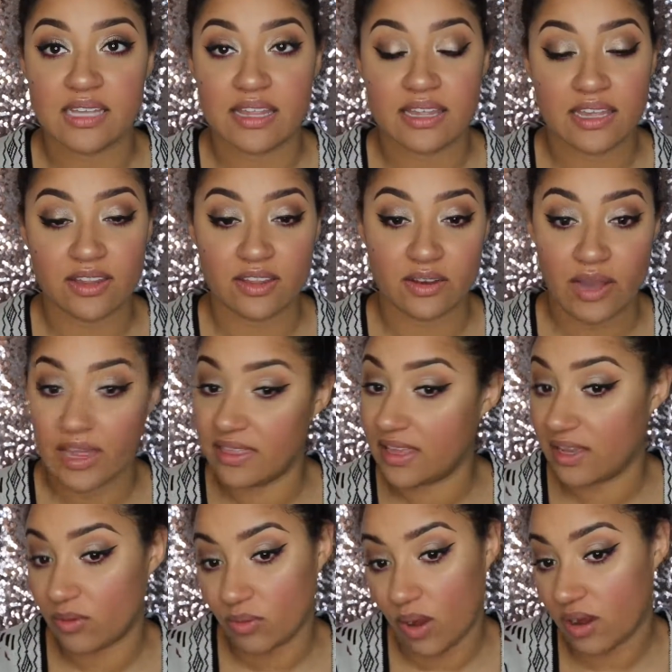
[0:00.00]
I think
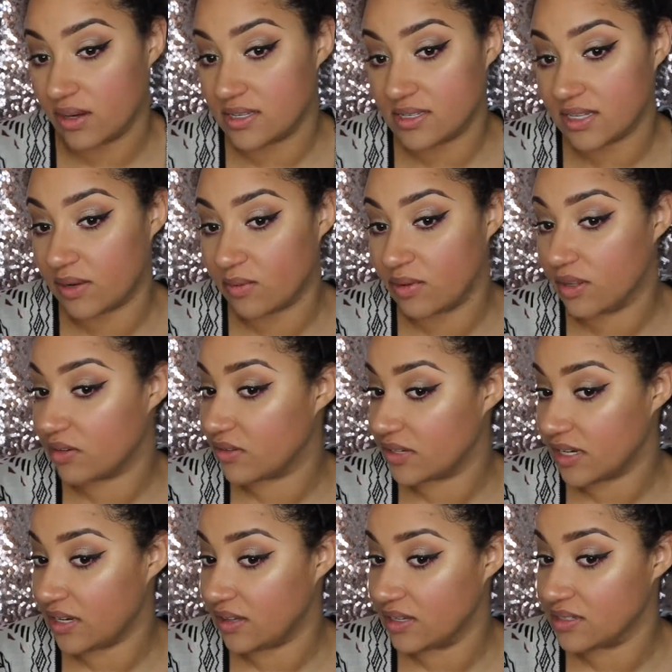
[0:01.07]
it honestly would look
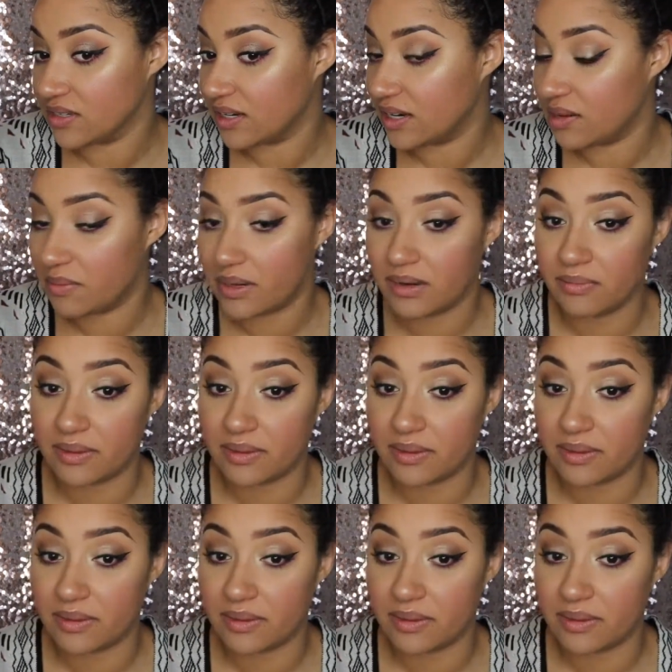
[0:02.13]
ridiculous on anybody,